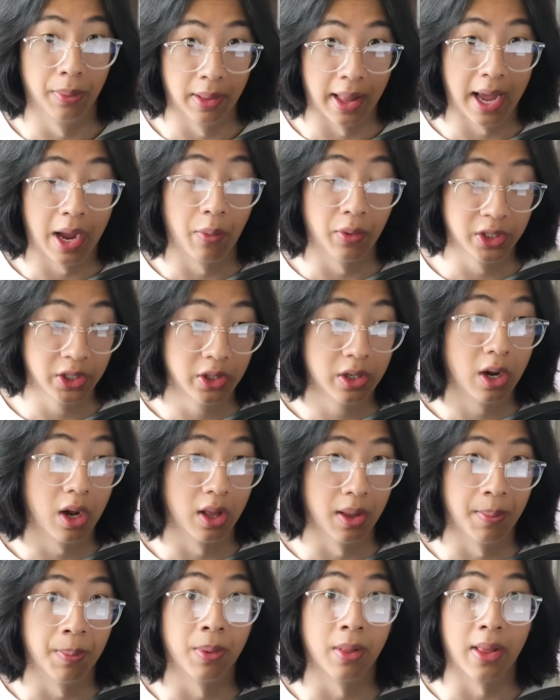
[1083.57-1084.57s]
what you
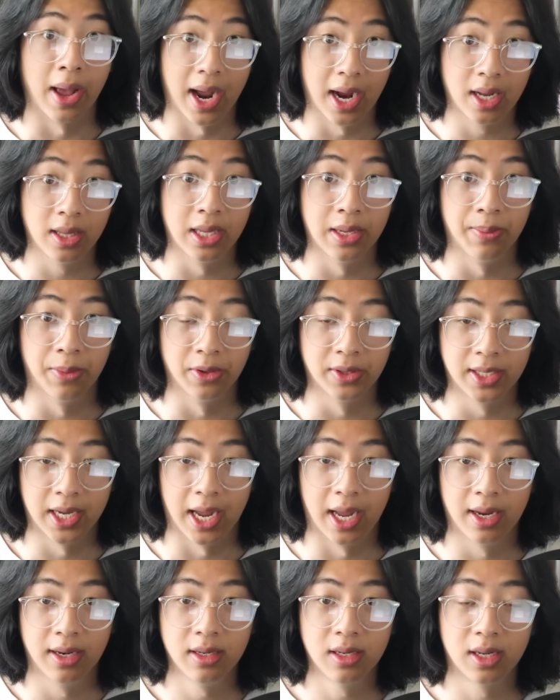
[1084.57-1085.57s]
call a black label
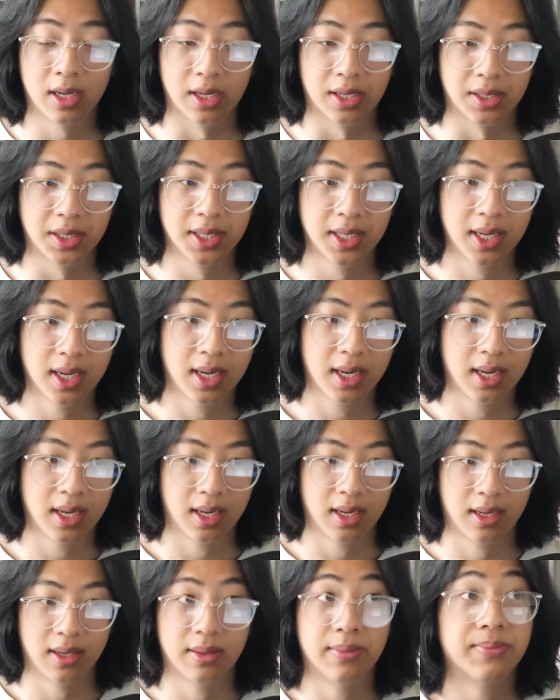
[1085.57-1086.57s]
10, because
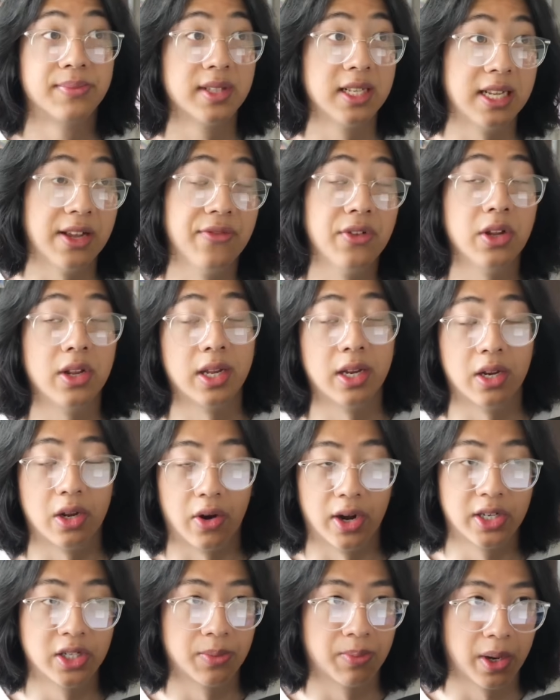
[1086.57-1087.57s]
if you
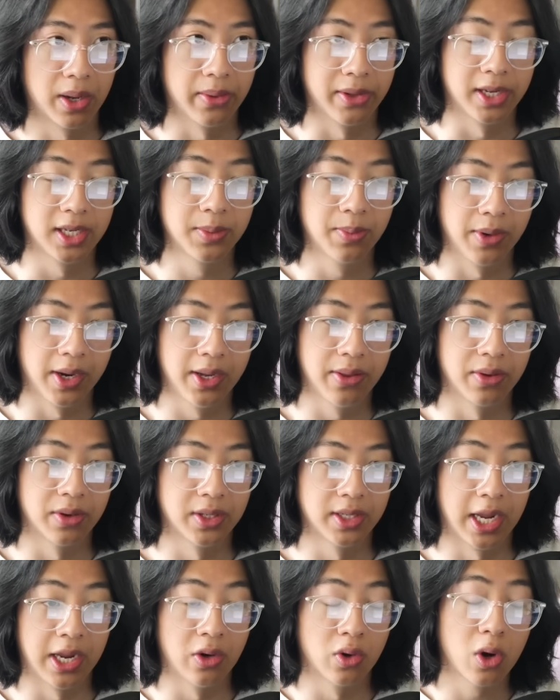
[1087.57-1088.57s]
didn't know, I should probably explain.
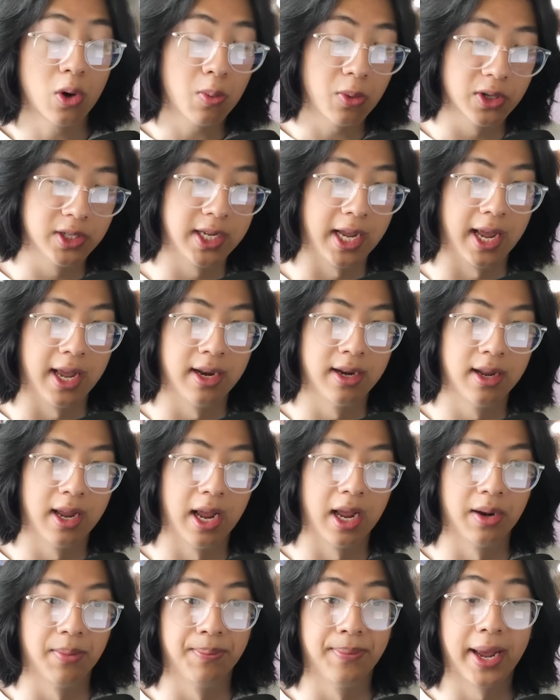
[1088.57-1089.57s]
There's a normal
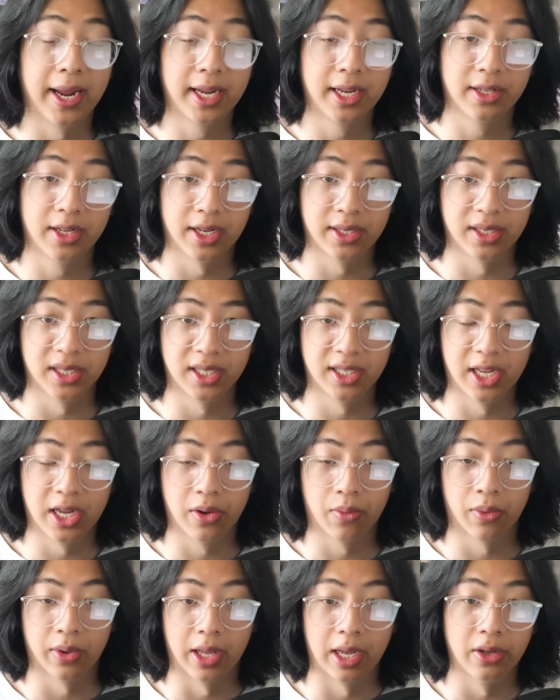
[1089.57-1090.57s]
10, and Beckett does this
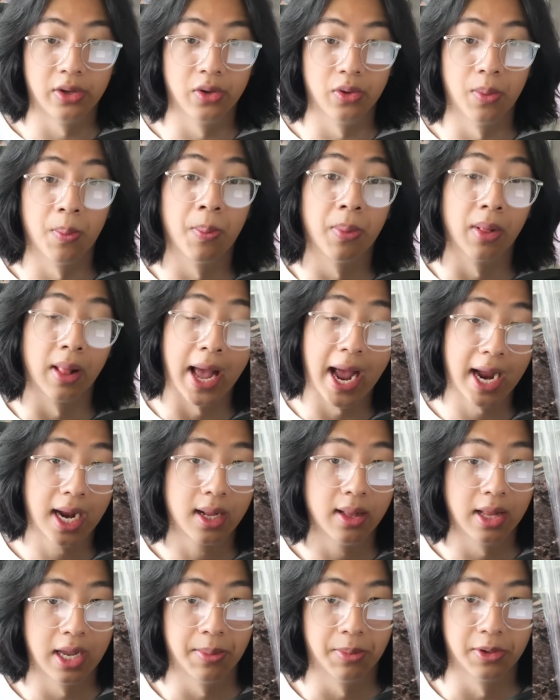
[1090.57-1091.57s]
thing where they do
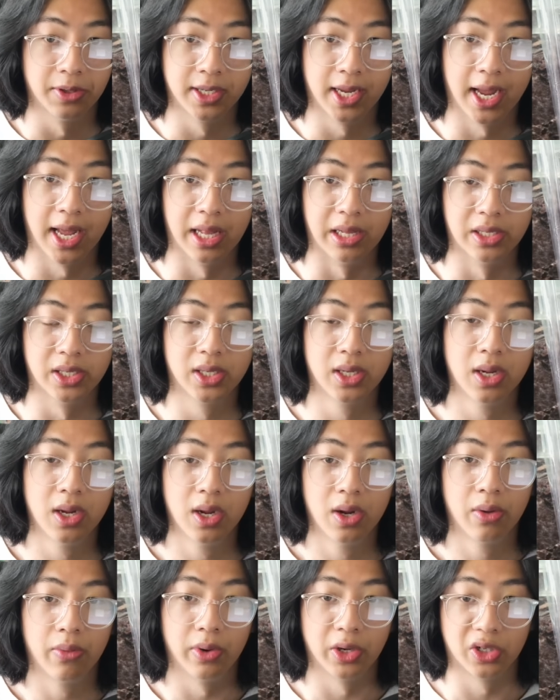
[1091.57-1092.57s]
black label 10s,
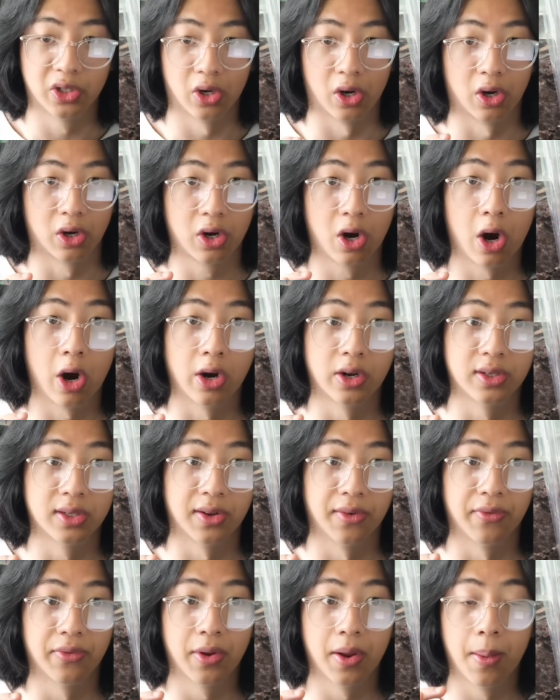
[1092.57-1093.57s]
which are
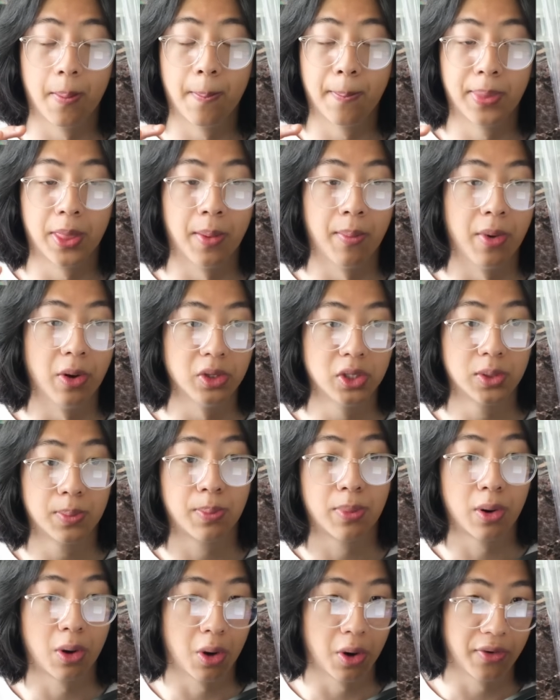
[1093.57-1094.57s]
cards of the
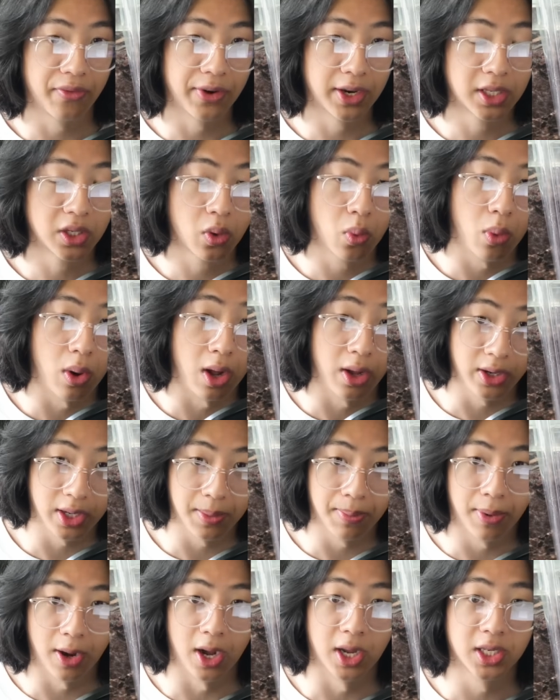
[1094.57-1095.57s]
most perfect
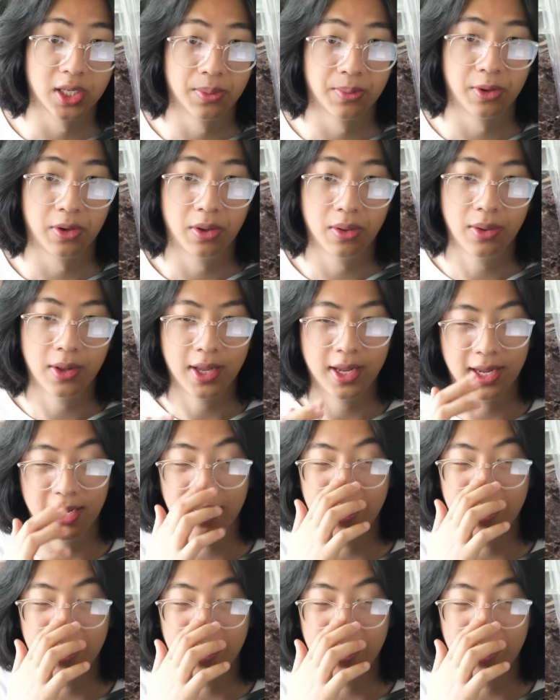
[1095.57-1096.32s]
quality possible.